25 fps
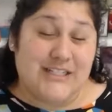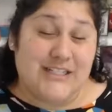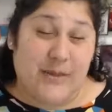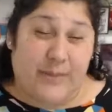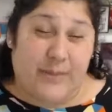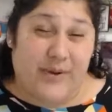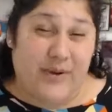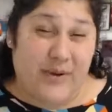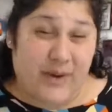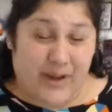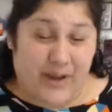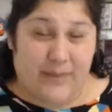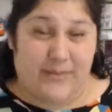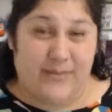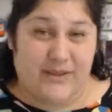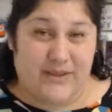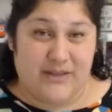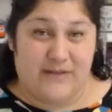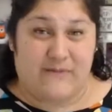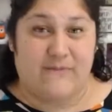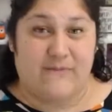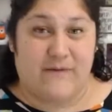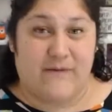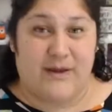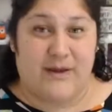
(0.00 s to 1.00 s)
to put up in
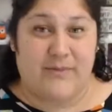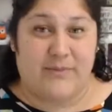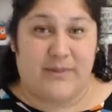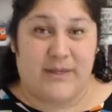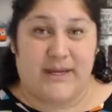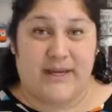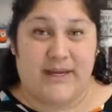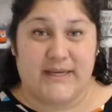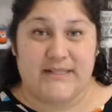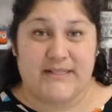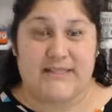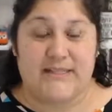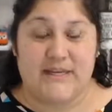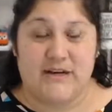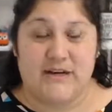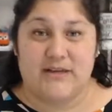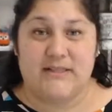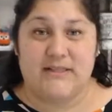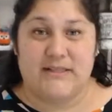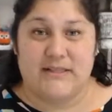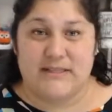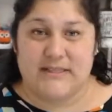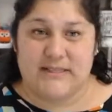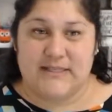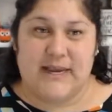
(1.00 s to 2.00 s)
the front, because there
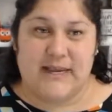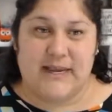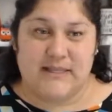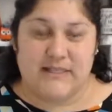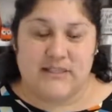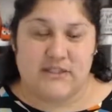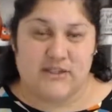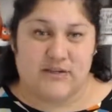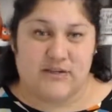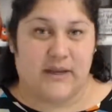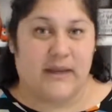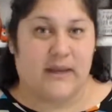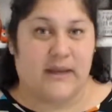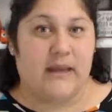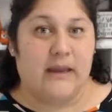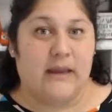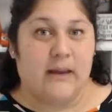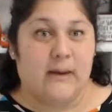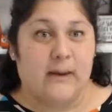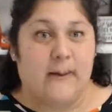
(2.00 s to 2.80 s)
is a science to it.